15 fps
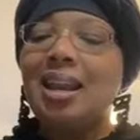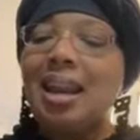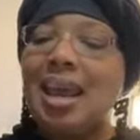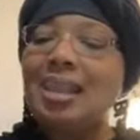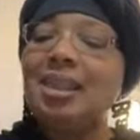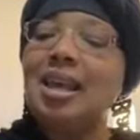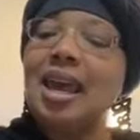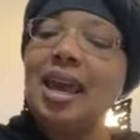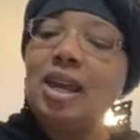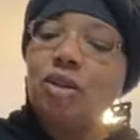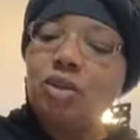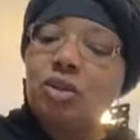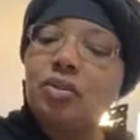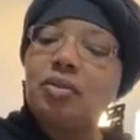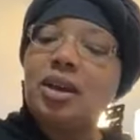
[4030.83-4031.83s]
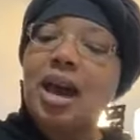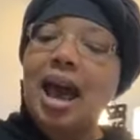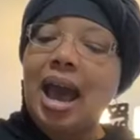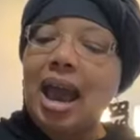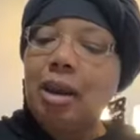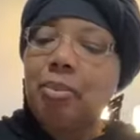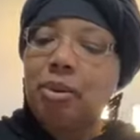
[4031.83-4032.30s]
Let the angels of
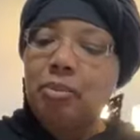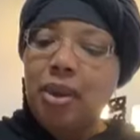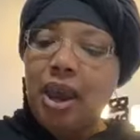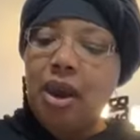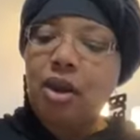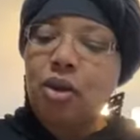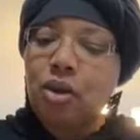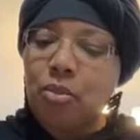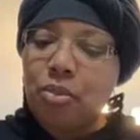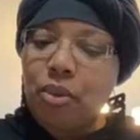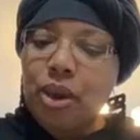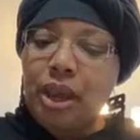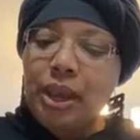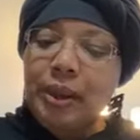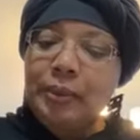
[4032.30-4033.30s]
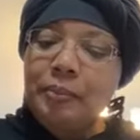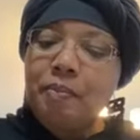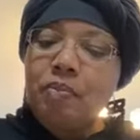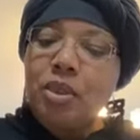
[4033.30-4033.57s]
God prepare your bread.